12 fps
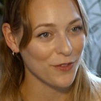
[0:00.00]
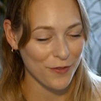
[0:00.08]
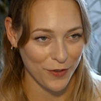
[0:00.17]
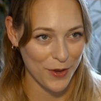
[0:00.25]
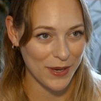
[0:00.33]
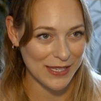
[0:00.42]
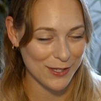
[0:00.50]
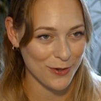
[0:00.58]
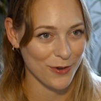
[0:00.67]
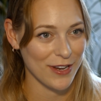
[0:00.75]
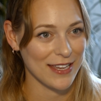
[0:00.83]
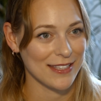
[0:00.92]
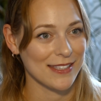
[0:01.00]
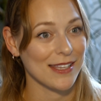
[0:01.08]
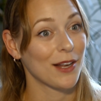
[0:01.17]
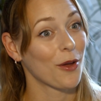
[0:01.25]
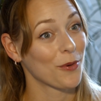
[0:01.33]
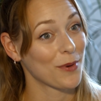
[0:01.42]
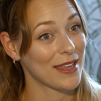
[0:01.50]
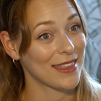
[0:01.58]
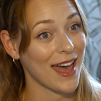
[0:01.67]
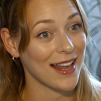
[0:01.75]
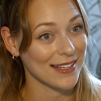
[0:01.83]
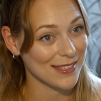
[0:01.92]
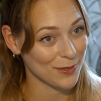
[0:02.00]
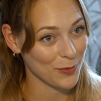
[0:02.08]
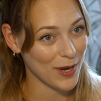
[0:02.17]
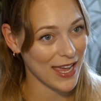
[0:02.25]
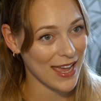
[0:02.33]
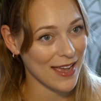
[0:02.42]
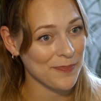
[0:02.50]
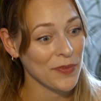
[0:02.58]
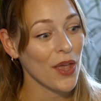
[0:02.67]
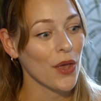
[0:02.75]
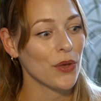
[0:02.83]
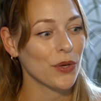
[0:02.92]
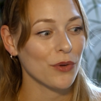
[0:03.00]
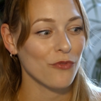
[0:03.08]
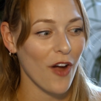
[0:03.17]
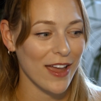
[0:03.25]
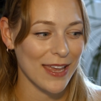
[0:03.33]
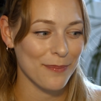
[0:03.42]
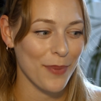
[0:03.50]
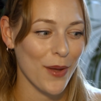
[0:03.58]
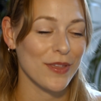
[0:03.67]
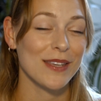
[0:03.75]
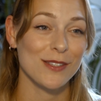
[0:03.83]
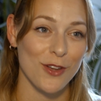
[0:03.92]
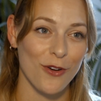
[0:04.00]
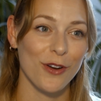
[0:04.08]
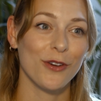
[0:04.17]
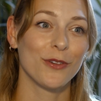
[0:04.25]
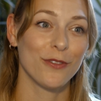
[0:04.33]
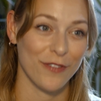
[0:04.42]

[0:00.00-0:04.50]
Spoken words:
the few historians, along with Alison Weir, who can write in both historical